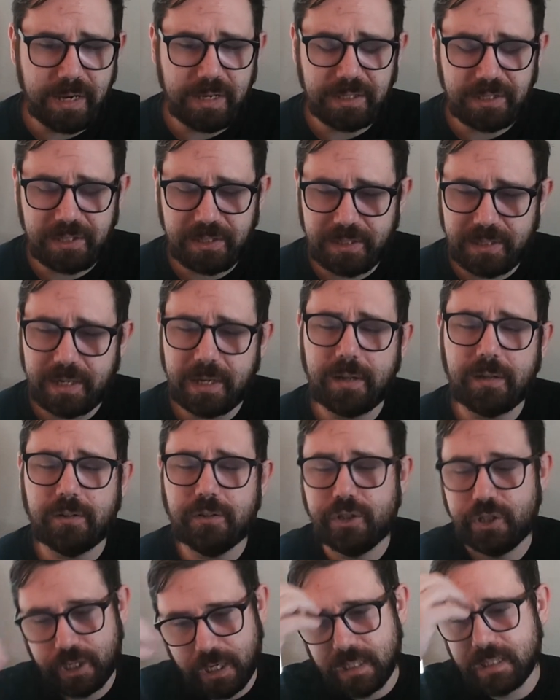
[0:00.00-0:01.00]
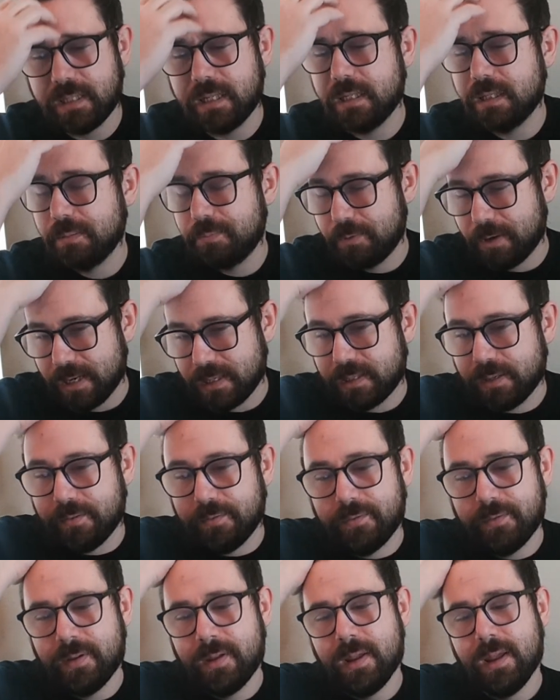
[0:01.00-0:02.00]
still just as
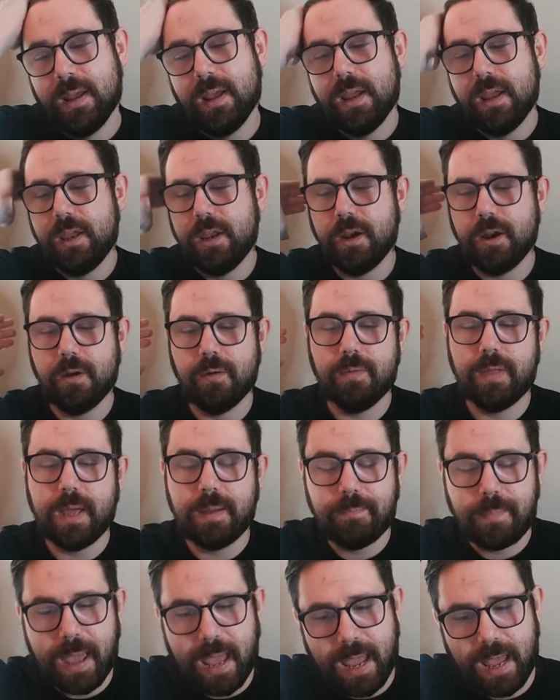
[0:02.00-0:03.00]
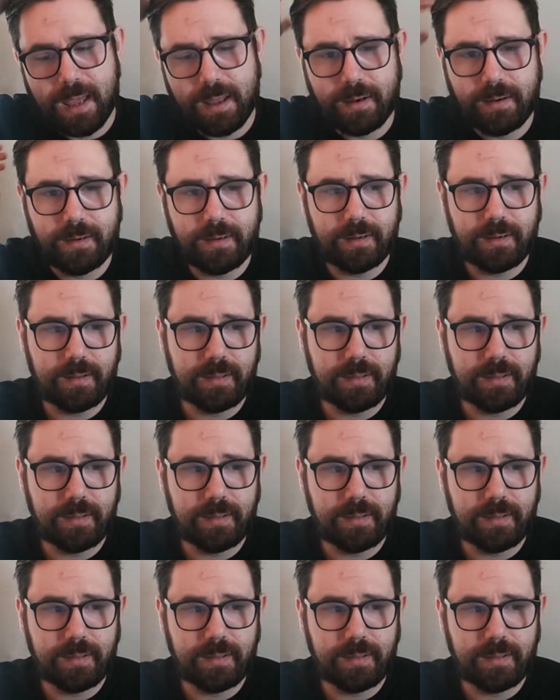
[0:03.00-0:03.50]
oppressive. You know, they banned